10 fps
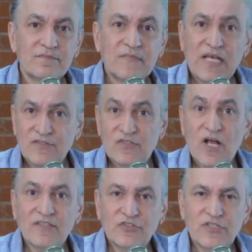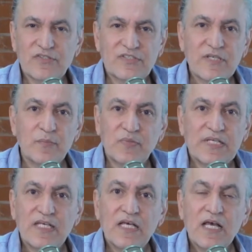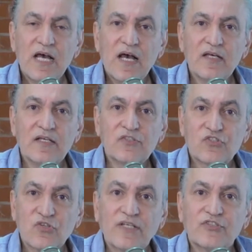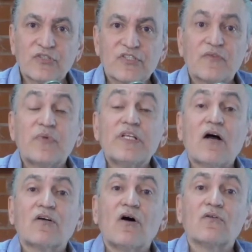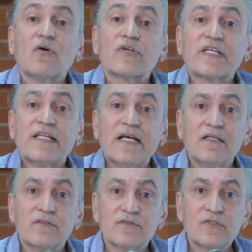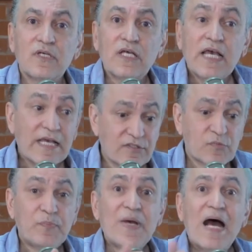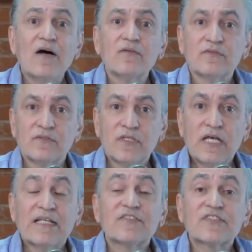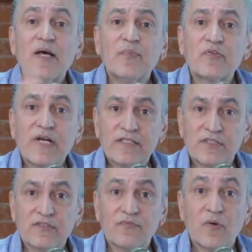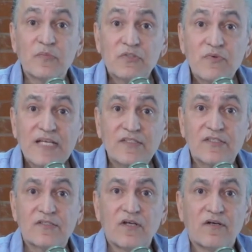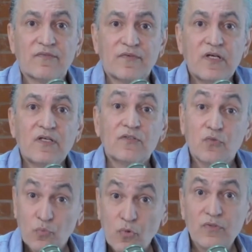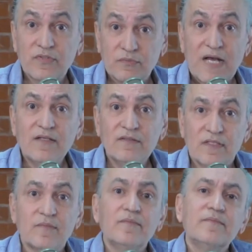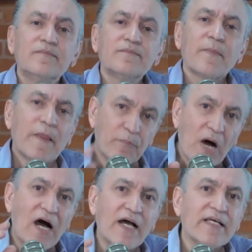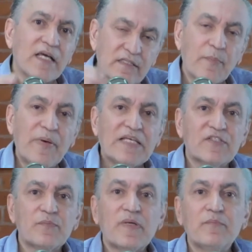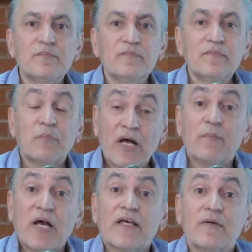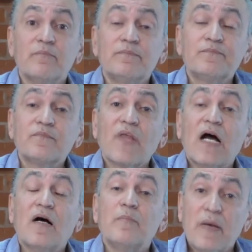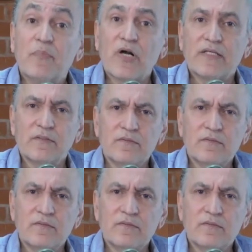It's not just simply structures that we now call organelles. It's bound and separated from the rest of the world around them by the by a membrane.